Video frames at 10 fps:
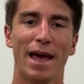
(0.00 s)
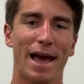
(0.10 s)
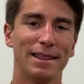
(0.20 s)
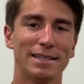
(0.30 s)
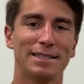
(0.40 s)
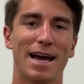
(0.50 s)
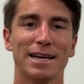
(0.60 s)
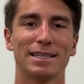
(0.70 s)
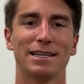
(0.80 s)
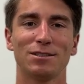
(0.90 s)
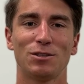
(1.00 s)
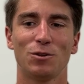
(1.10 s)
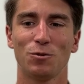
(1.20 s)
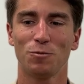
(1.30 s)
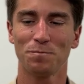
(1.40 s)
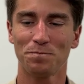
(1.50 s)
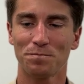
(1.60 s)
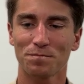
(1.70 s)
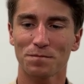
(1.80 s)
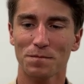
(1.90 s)
And this ties into
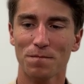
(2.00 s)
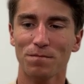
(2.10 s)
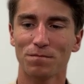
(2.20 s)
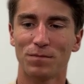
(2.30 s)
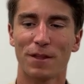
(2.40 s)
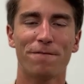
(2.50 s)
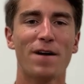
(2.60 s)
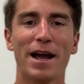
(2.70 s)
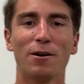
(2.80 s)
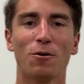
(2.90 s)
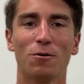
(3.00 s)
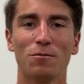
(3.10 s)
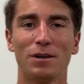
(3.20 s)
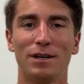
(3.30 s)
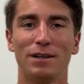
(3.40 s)
the final